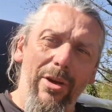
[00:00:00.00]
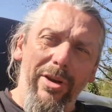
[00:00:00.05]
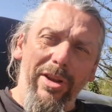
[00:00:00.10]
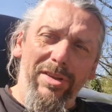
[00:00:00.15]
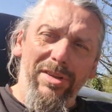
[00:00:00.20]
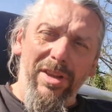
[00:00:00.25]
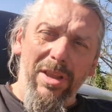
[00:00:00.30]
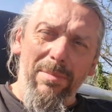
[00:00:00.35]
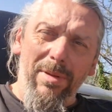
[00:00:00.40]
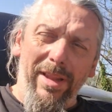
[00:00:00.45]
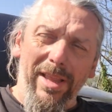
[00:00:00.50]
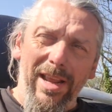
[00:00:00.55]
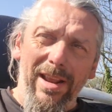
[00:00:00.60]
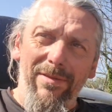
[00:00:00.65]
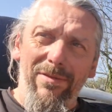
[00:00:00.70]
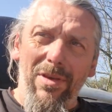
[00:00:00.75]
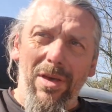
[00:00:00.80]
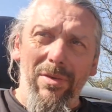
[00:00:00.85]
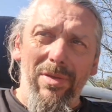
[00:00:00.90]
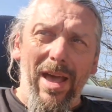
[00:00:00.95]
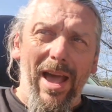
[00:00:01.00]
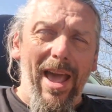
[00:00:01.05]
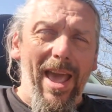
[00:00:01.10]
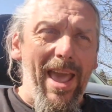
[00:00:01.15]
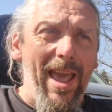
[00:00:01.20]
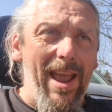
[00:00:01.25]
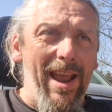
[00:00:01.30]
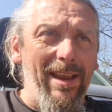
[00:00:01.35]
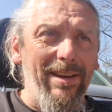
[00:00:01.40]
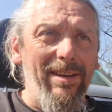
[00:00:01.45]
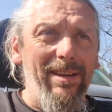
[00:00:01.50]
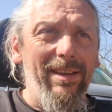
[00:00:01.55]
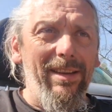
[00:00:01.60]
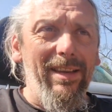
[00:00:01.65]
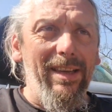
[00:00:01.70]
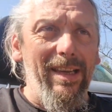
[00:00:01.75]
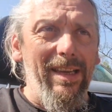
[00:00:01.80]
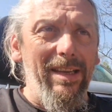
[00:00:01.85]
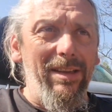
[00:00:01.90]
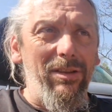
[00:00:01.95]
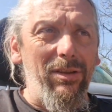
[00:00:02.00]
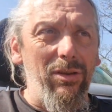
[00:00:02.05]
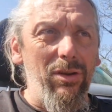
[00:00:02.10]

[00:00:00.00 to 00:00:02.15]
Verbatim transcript: honestly believe that that head is